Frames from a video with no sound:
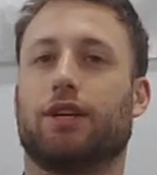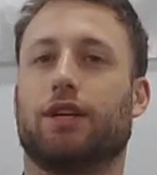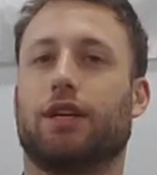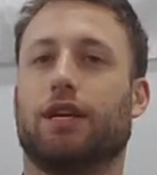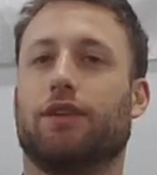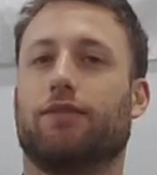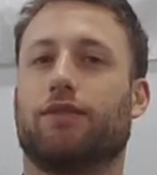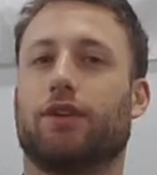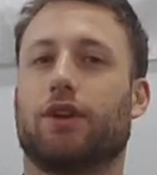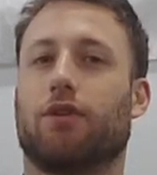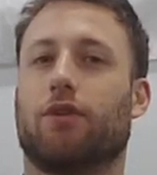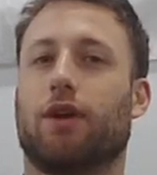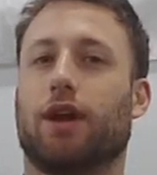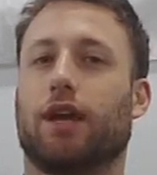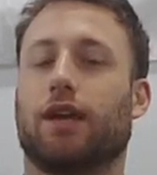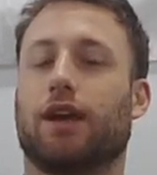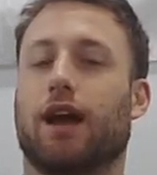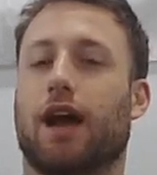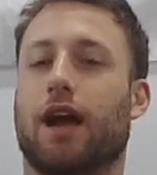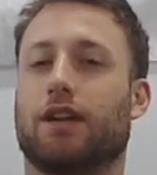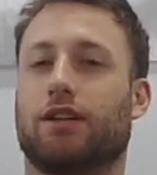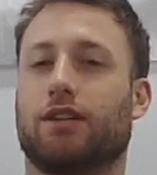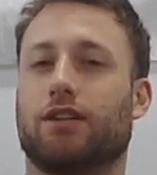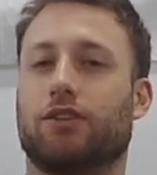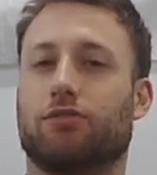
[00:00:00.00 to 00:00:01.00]
And even though I
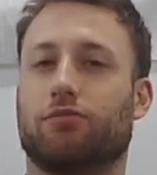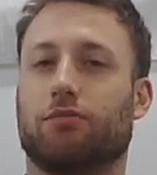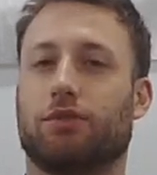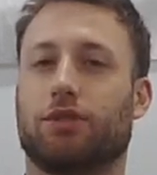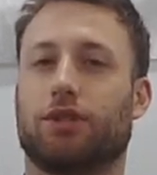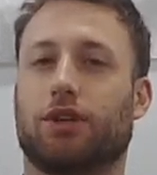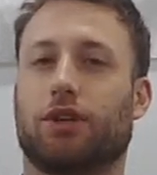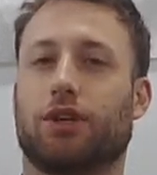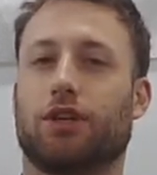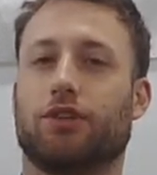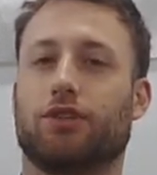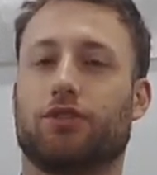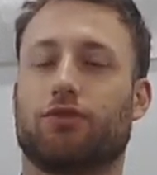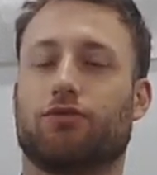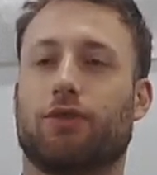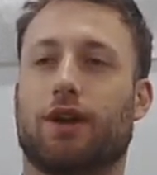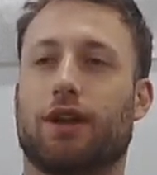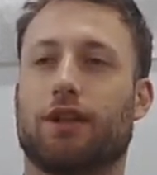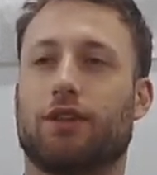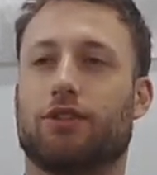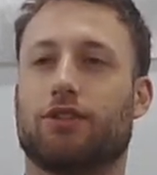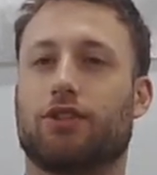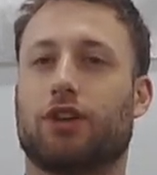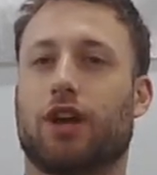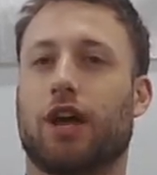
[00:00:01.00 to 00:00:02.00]
got these materials
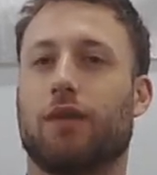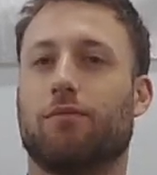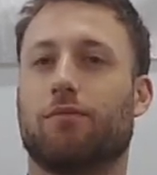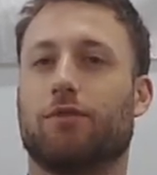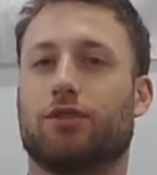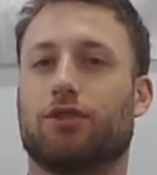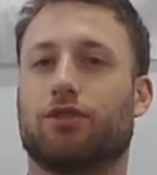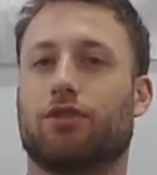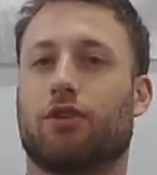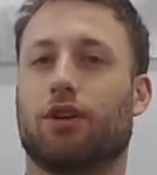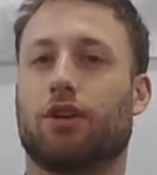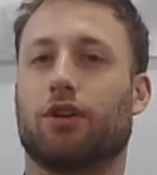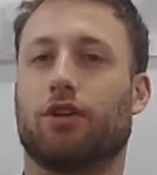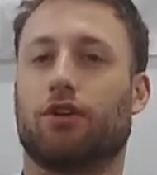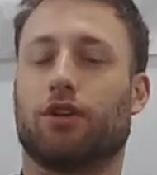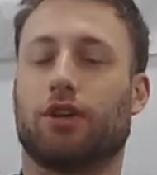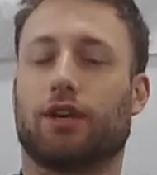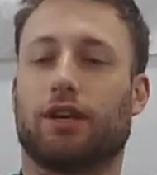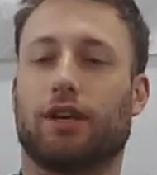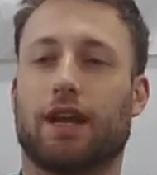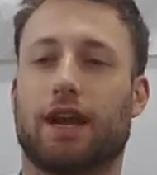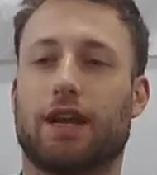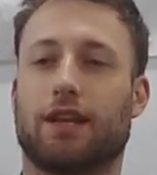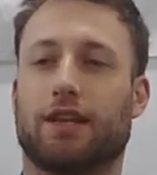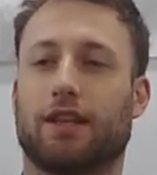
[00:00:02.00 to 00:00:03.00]
around this time and started
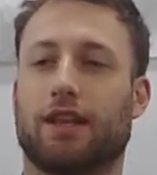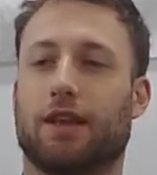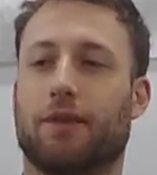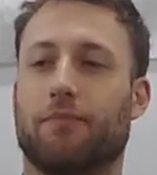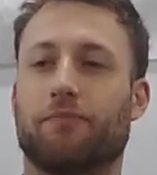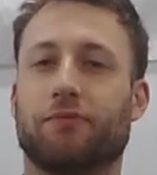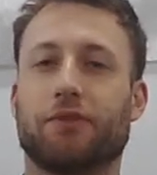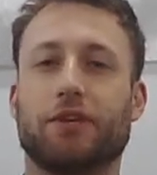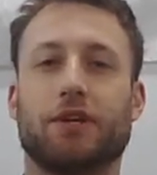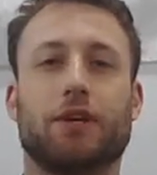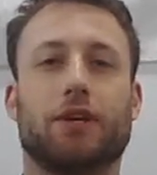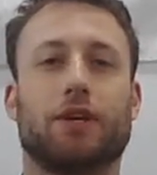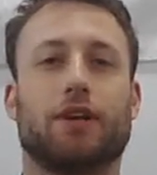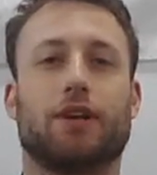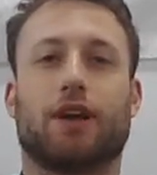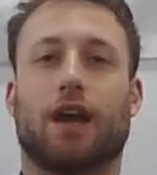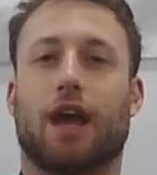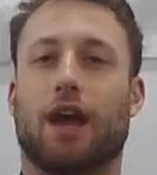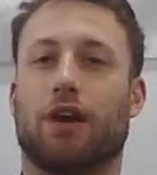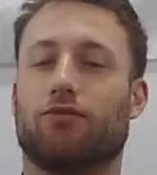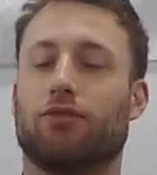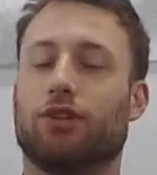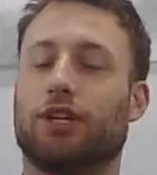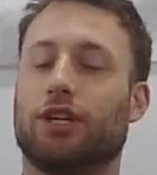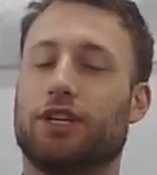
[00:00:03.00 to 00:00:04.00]
looking at them,
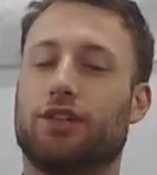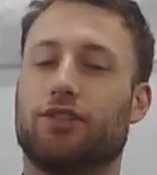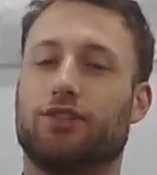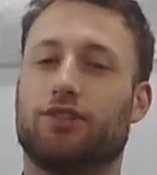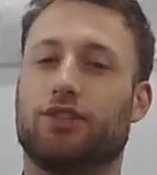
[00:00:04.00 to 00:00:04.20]
I really